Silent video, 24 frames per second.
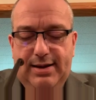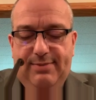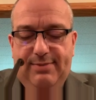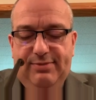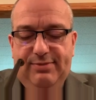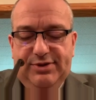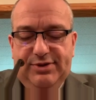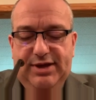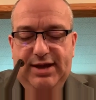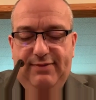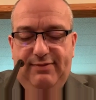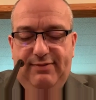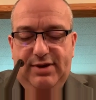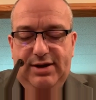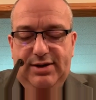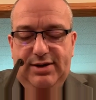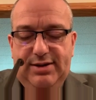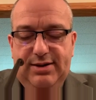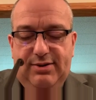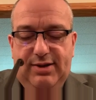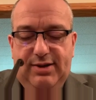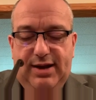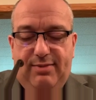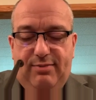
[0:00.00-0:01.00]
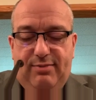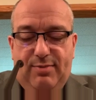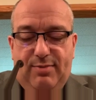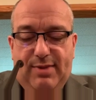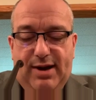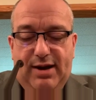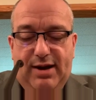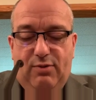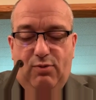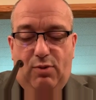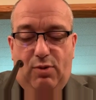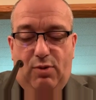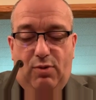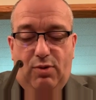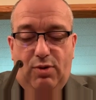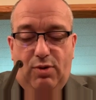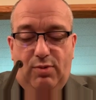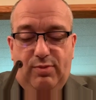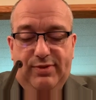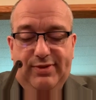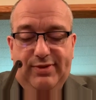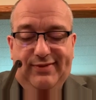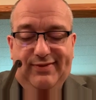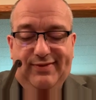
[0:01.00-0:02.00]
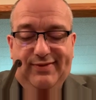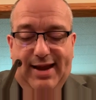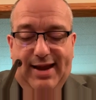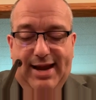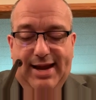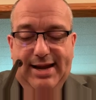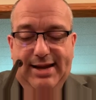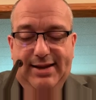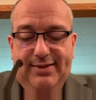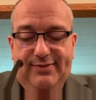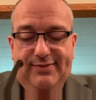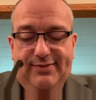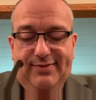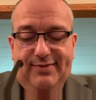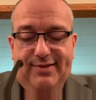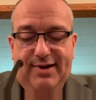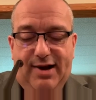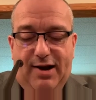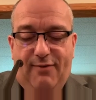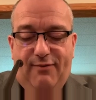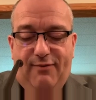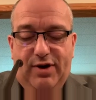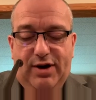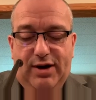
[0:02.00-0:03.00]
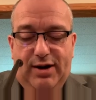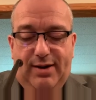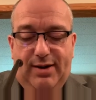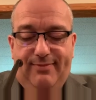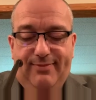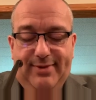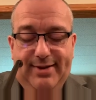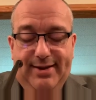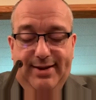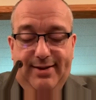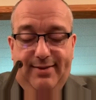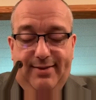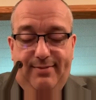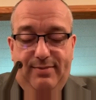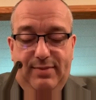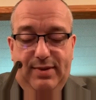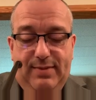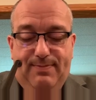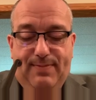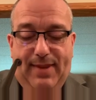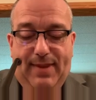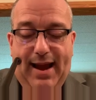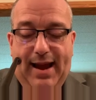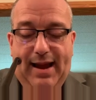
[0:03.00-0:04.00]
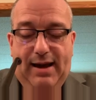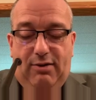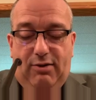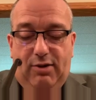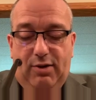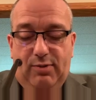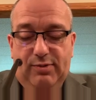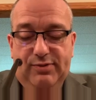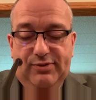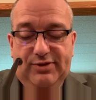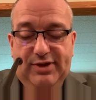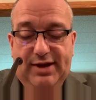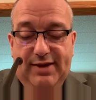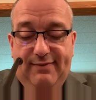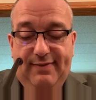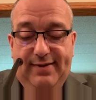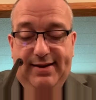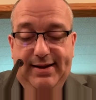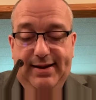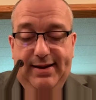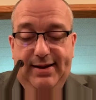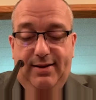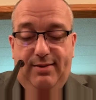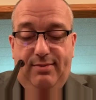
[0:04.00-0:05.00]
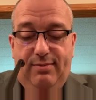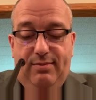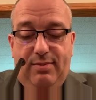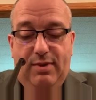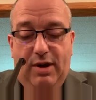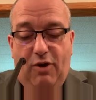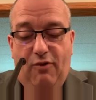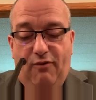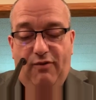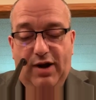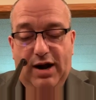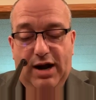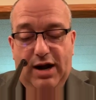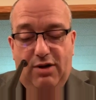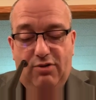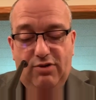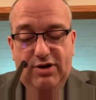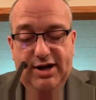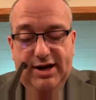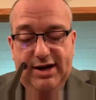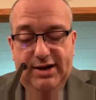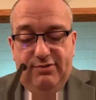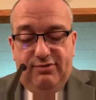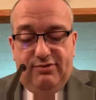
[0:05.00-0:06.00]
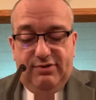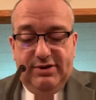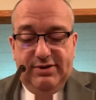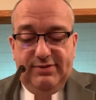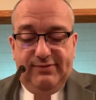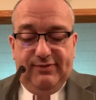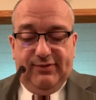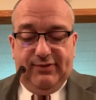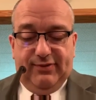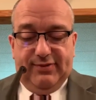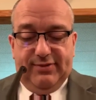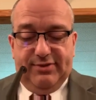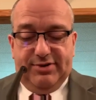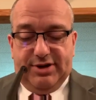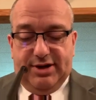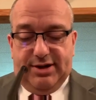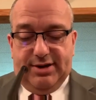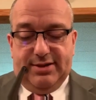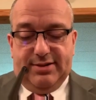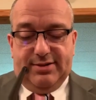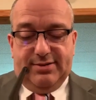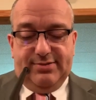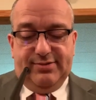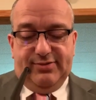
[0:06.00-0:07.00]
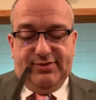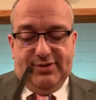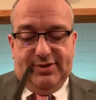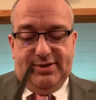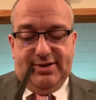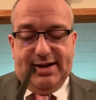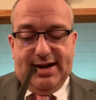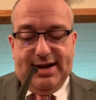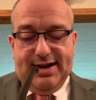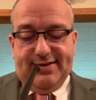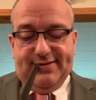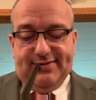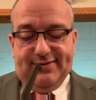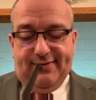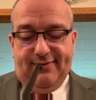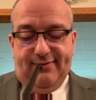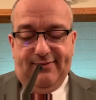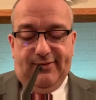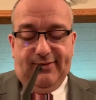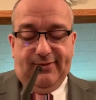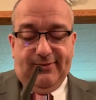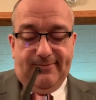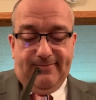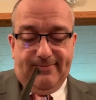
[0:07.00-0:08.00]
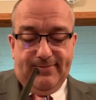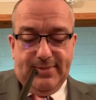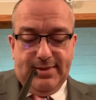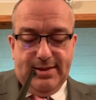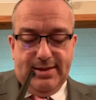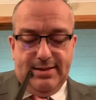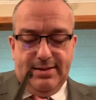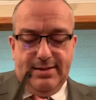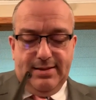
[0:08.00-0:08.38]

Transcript: And it was given unto him to make war with the saints, and to overcome them. And power was given him over all kindreds, and tongues, and nations.